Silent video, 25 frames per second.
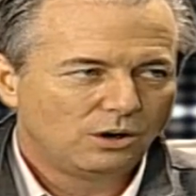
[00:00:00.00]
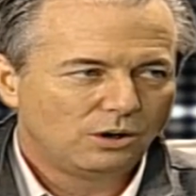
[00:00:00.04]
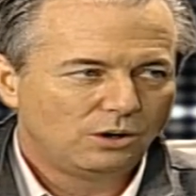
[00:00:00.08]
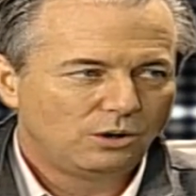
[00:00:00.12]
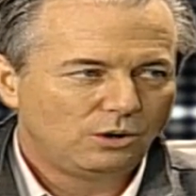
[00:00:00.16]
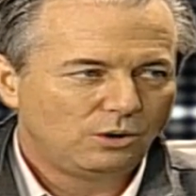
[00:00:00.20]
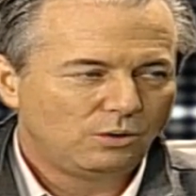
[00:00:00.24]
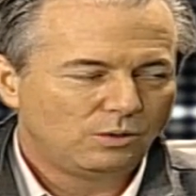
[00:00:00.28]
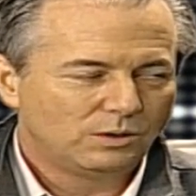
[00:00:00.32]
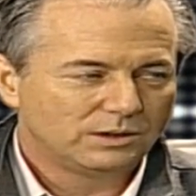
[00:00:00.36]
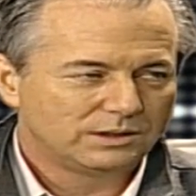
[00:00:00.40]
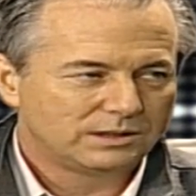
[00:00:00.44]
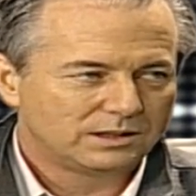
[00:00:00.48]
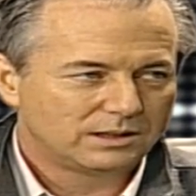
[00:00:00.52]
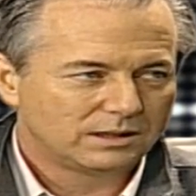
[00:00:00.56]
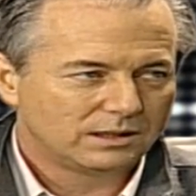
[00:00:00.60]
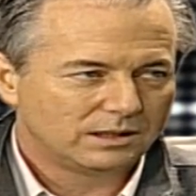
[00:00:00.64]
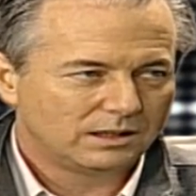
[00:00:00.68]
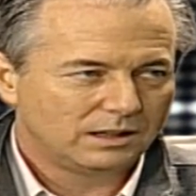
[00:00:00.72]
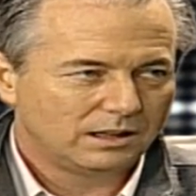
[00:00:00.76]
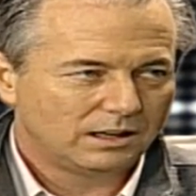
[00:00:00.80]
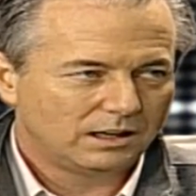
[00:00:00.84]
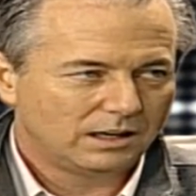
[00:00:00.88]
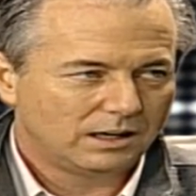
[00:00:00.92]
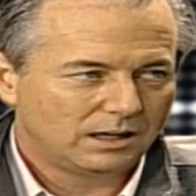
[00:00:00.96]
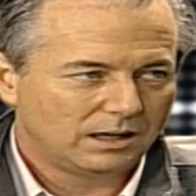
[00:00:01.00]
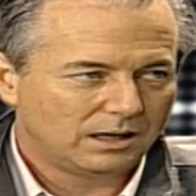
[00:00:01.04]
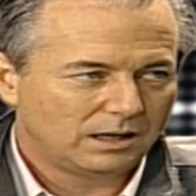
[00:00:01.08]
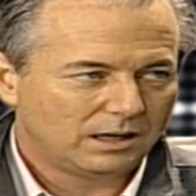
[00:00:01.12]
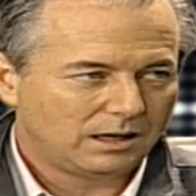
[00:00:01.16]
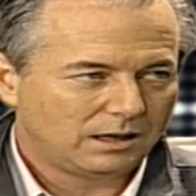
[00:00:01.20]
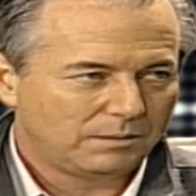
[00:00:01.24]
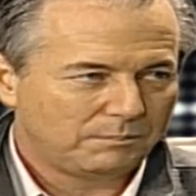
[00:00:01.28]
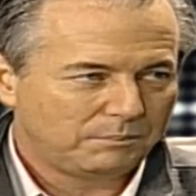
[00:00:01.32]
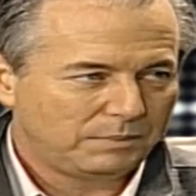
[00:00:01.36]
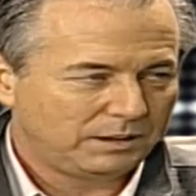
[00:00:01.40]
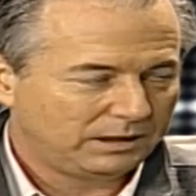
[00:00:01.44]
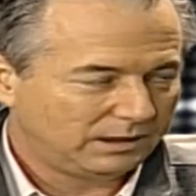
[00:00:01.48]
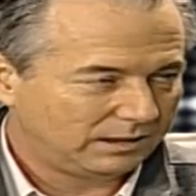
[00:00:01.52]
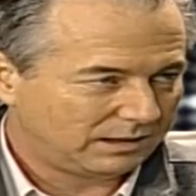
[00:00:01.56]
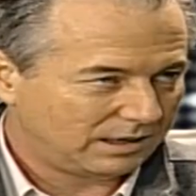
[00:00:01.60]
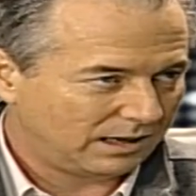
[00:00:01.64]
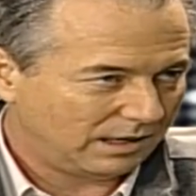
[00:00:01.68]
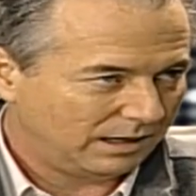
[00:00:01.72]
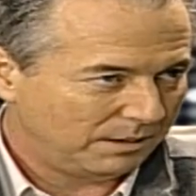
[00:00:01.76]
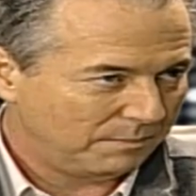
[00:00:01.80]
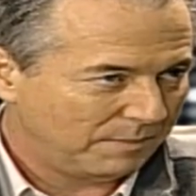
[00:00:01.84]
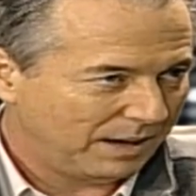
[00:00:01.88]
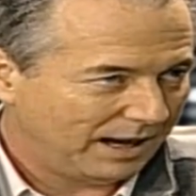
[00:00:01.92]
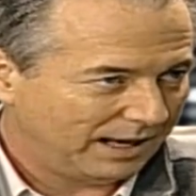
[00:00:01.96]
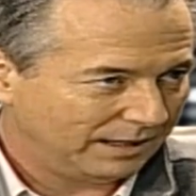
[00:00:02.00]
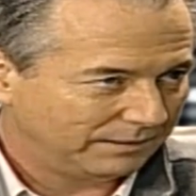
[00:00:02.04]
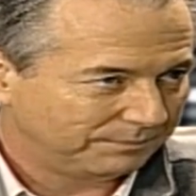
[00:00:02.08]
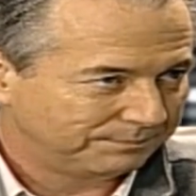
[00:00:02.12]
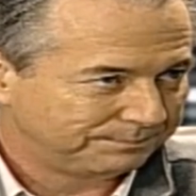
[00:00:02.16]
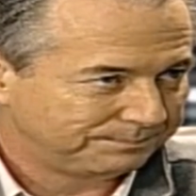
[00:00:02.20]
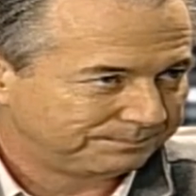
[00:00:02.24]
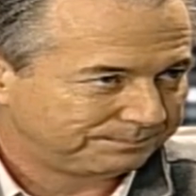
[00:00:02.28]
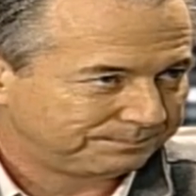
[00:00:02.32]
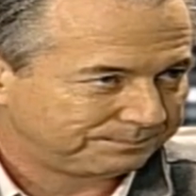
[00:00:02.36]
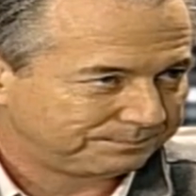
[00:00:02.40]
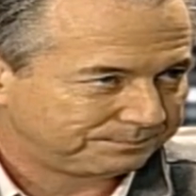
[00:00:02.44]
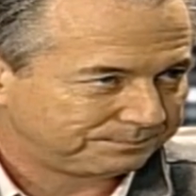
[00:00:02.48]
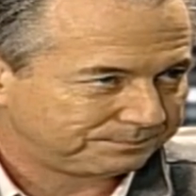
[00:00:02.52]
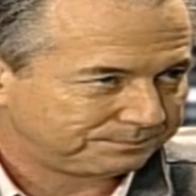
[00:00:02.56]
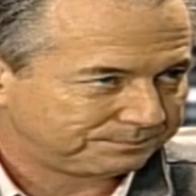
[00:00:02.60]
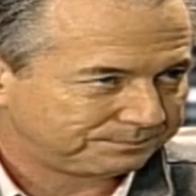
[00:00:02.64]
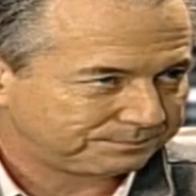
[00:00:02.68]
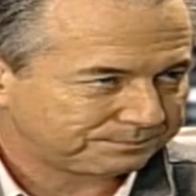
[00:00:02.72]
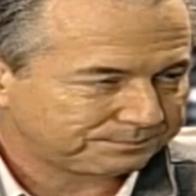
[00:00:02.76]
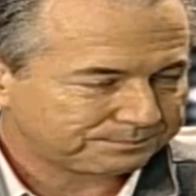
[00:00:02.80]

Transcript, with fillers: who was a military man. Mm-hmm.